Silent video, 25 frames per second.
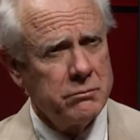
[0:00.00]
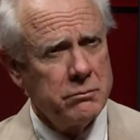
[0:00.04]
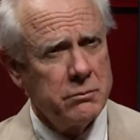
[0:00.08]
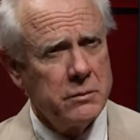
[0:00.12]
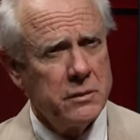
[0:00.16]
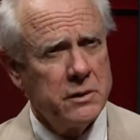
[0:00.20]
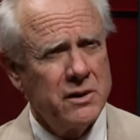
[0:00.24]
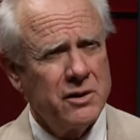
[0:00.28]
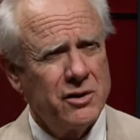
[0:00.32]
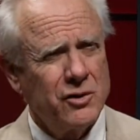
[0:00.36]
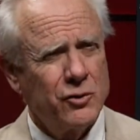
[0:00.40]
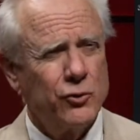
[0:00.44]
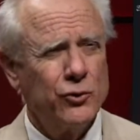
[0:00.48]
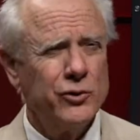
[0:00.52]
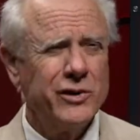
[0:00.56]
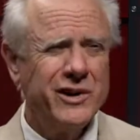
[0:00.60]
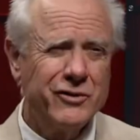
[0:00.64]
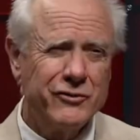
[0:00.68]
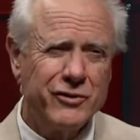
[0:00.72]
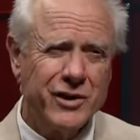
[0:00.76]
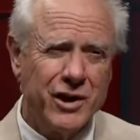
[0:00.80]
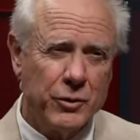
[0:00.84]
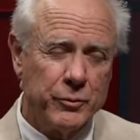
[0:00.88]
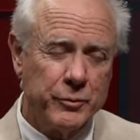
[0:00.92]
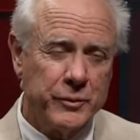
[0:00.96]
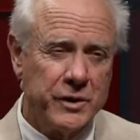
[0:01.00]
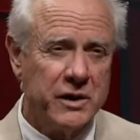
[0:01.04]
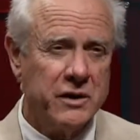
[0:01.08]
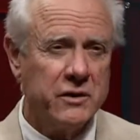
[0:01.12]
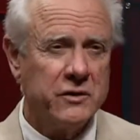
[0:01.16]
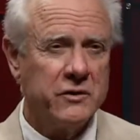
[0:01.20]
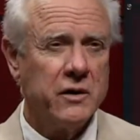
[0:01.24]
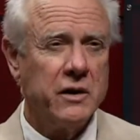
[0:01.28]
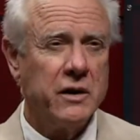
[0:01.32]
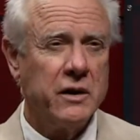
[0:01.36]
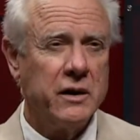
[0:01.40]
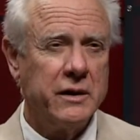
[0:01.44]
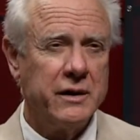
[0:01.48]
you know, redevelopment is,
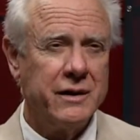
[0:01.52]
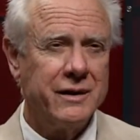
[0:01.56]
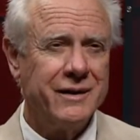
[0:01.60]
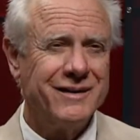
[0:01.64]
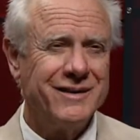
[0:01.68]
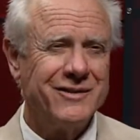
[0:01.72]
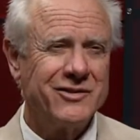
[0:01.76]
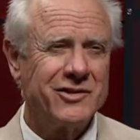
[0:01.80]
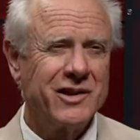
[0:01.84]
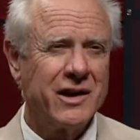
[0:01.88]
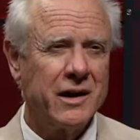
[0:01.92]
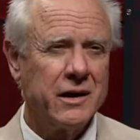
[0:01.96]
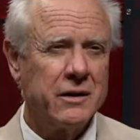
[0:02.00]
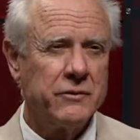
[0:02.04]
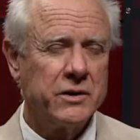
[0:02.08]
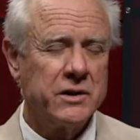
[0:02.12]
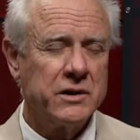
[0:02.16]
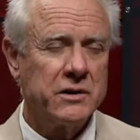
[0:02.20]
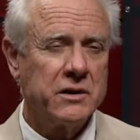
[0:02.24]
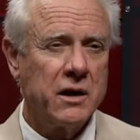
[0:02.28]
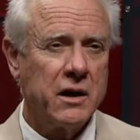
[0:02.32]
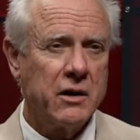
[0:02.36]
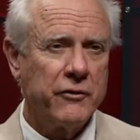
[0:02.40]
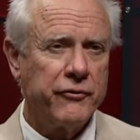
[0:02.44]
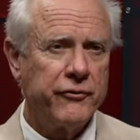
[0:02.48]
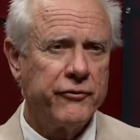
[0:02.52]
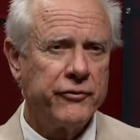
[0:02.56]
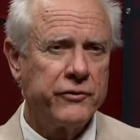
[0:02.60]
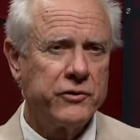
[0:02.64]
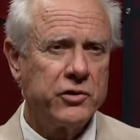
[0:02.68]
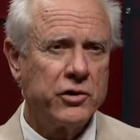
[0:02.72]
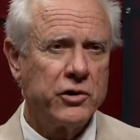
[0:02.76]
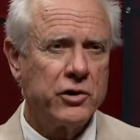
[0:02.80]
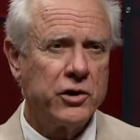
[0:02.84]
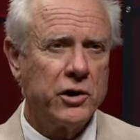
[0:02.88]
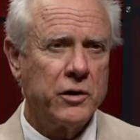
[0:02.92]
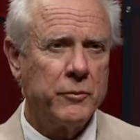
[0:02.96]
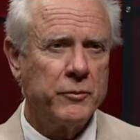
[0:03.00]
is, kind of a tough
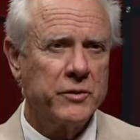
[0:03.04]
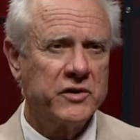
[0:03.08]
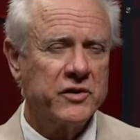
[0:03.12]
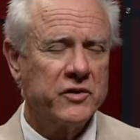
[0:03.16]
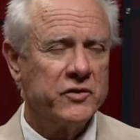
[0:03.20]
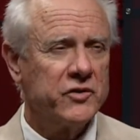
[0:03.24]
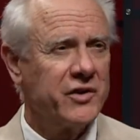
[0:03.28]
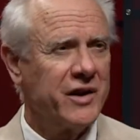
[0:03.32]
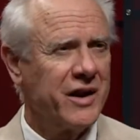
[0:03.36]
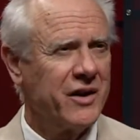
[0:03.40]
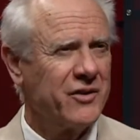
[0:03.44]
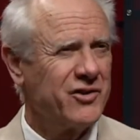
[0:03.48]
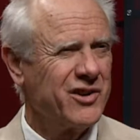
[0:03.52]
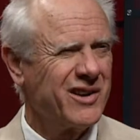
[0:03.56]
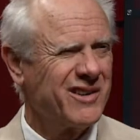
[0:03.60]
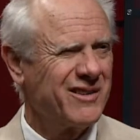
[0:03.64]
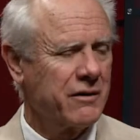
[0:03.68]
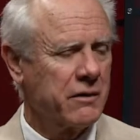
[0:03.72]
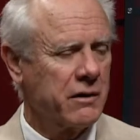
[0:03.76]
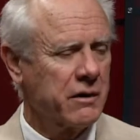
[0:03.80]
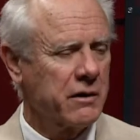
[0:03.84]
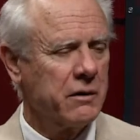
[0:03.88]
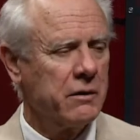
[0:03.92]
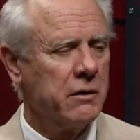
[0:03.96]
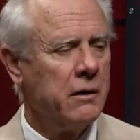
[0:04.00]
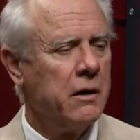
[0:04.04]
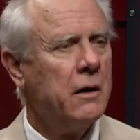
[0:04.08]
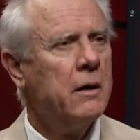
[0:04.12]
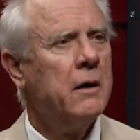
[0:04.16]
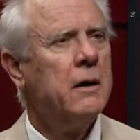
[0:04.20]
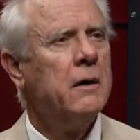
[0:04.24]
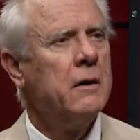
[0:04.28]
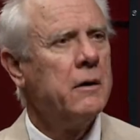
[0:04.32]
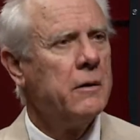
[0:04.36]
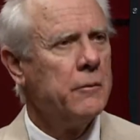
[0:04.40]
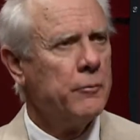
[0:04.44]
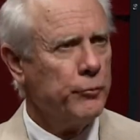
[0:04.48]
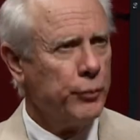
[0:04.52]
term because it sounds like you're going to
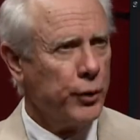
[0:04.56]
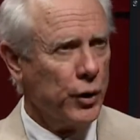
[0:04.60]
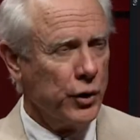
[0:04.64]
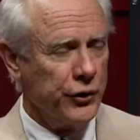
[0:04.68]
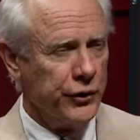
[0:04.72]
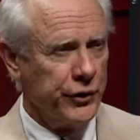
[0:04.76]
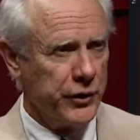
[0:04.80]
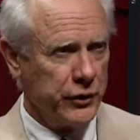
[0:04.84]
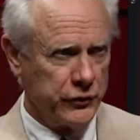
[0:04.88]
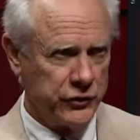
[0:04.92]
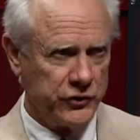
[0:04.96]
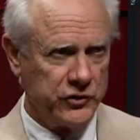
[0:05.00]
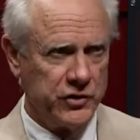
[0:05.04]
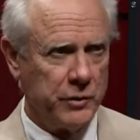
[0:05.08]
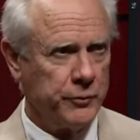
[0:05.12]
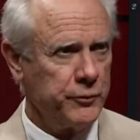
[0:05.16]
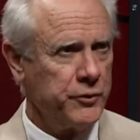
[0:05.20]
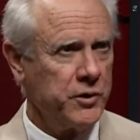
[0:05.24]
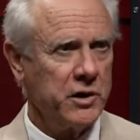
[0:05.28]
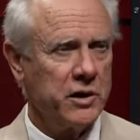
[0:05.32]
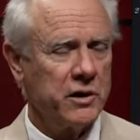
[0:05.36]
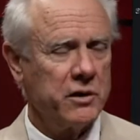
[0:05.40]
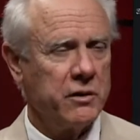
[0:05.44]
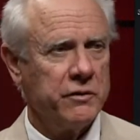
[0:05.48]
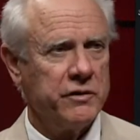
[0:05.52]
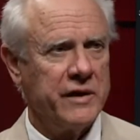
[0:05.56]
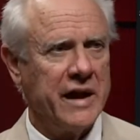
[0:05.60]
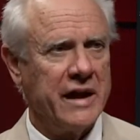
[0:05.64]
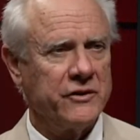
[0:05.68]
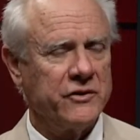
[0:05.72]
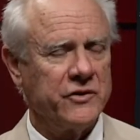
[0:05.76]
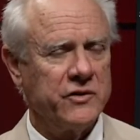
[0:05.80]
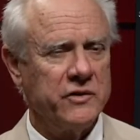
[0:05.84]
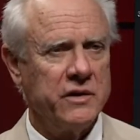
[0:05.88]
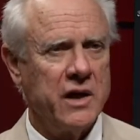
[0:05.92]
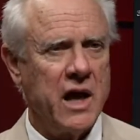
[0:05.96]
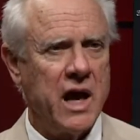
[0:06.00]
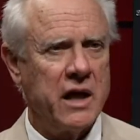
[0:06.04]
bulldoze something. Right. That's
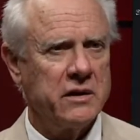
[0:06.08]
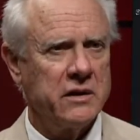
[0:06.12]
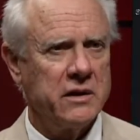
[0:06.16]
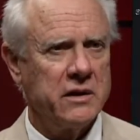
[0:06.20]
Start not